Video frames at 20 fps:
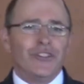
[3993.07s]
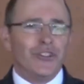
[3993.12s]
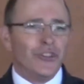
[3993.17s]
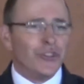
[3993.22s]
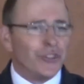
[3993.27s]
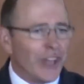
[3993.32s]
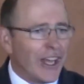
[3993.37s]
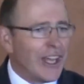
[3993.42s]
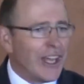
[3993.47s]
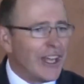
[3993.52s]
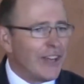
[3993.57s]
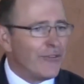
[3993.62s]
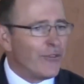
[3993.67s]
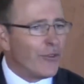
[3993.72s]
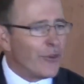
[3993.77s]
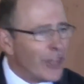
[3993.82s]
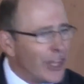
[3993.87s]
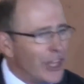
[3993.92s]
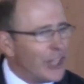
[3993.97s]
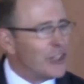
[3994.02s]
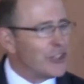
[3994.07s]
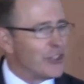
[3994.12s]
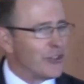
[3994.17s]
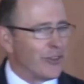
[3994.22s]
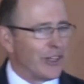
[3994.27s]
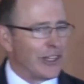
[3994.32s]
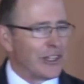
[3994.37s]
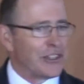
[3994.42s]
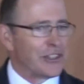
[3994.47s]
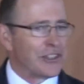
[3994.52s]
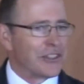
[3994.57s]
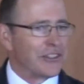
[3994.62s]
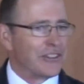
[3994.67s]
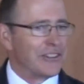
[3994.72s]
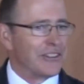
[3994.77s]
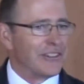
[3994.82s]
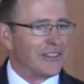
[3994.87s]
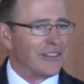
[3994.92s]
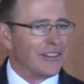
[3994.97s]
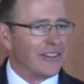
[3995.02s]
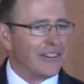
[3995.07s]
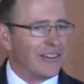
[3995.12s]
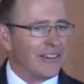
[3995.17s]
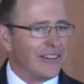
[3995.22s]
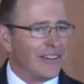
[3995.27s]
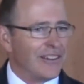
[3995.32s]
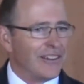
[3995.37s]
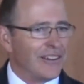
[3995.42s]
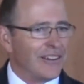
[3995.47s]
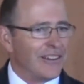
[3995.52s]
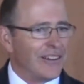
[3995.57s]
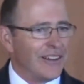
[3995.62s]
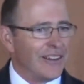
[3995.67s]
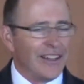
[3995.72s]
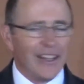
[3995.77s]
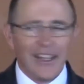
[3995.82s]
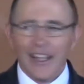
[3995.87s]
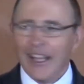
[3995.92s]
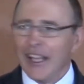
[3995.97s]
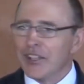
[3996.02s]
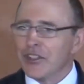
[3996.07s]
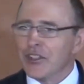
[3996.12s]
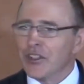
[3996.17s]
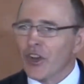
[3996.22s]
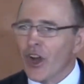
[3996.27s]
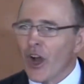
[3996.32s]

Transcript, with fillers: today for each of us, is